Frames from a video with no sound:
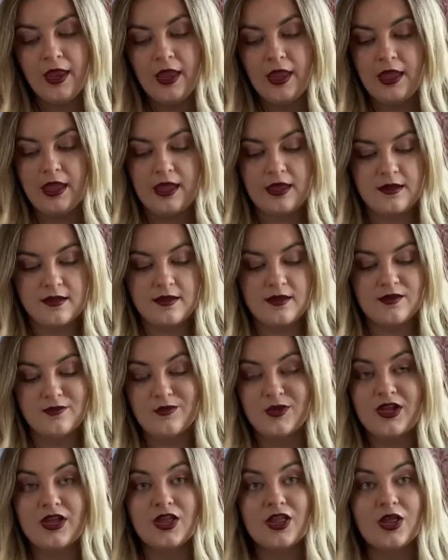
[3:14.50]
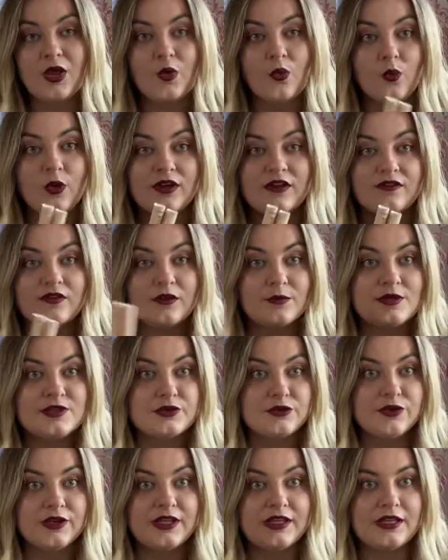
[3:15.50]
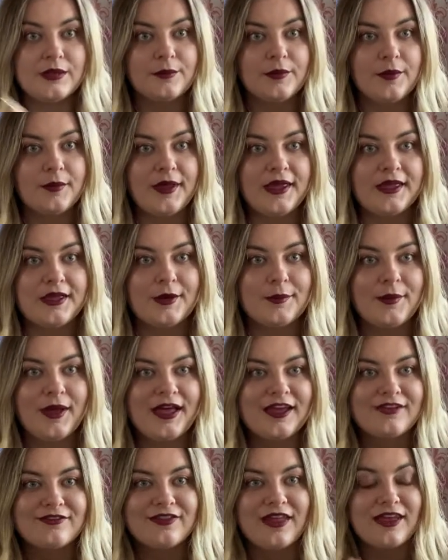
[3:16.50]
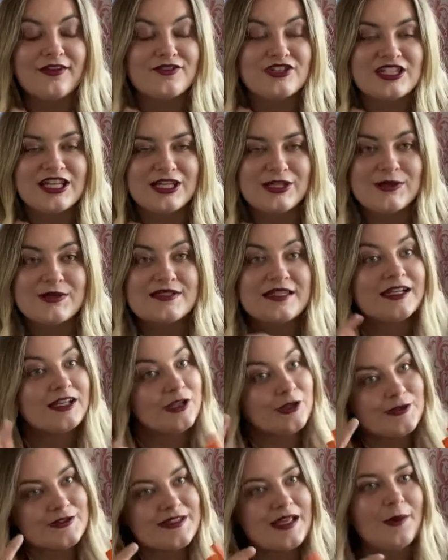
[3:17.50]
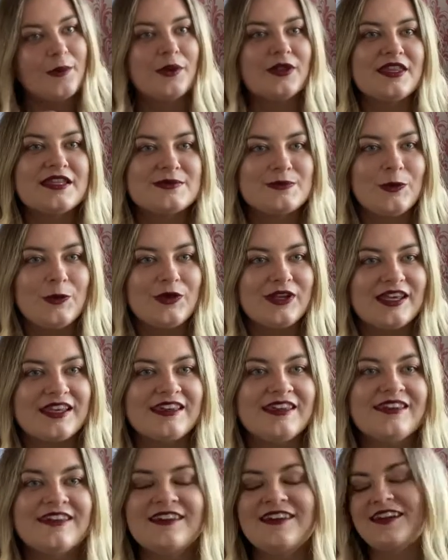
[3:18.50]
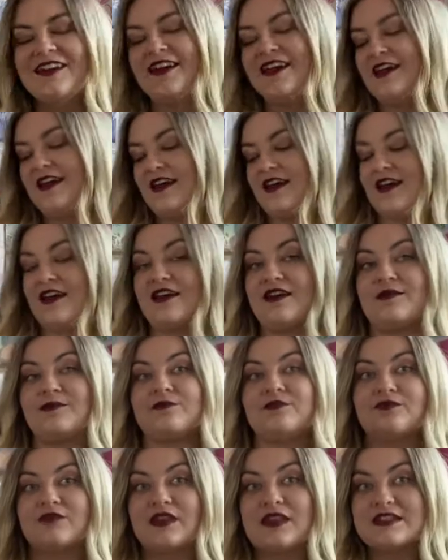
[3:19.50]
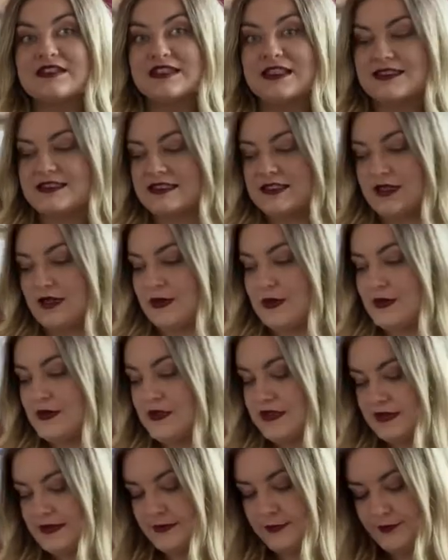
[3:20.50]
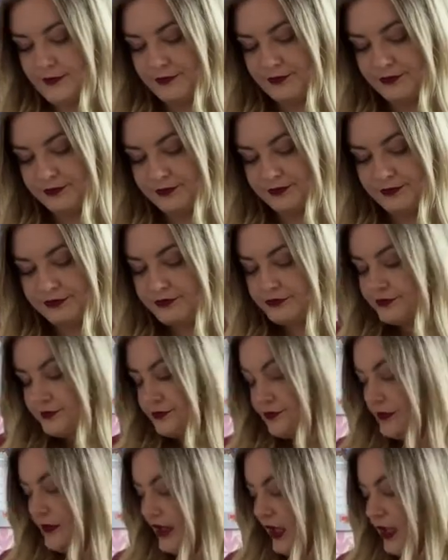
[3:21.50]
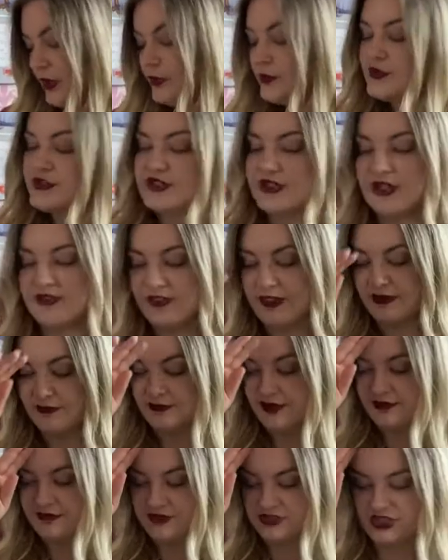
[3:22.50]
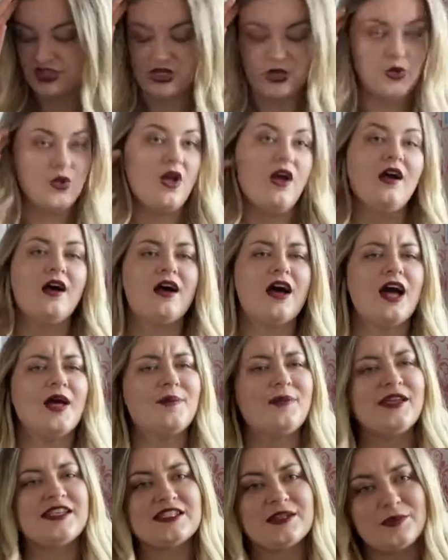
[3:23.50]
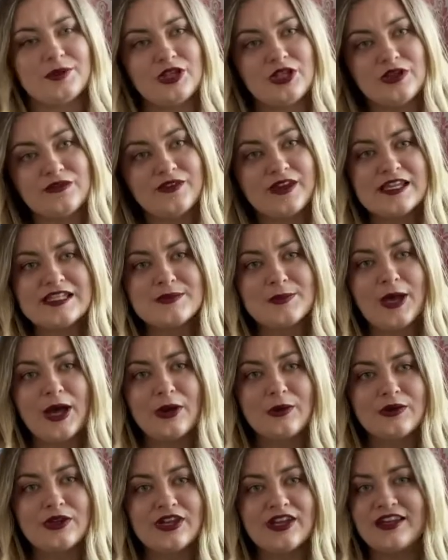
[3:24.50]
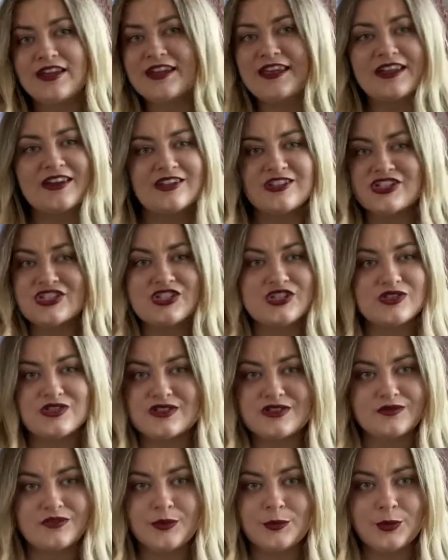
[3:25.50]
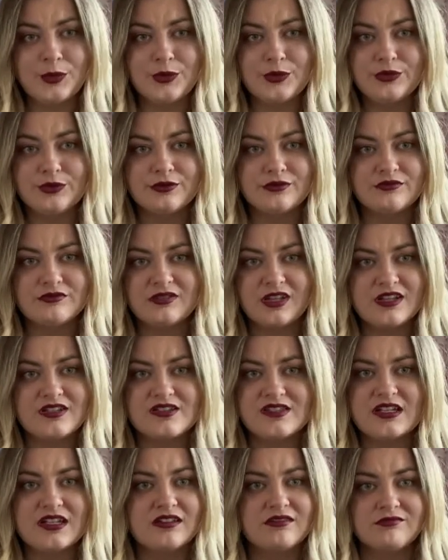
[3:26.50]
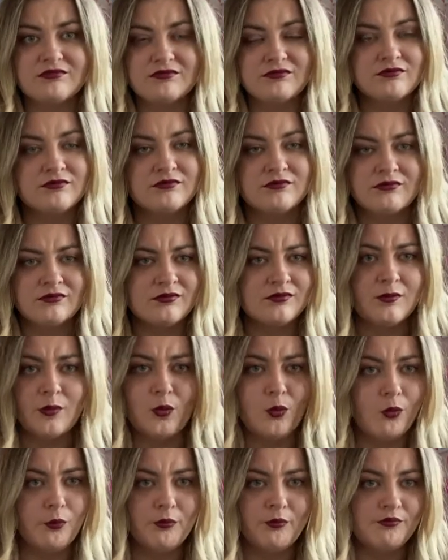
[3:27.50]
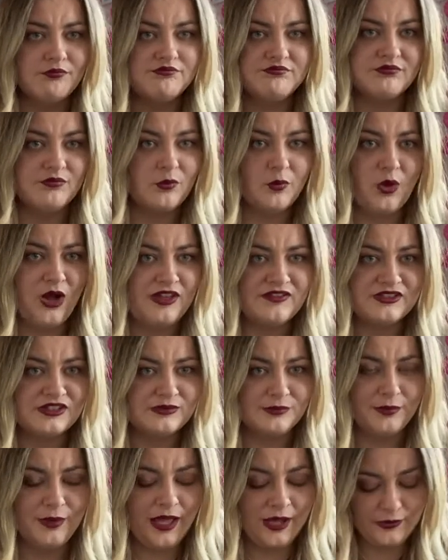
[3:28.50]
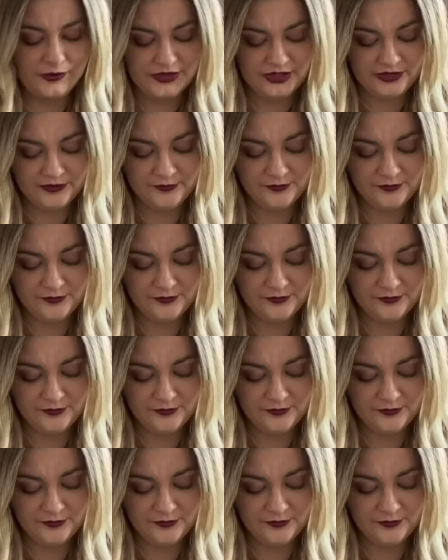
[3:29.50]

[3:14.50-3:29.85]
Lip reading: £2. One of them is already in my makeup bag for everyday use and I used that one this morning. So there's those. And also in their 3 for £2 I picked up a new face powder. Again, I just use the Rimmel Lasting whatever powder.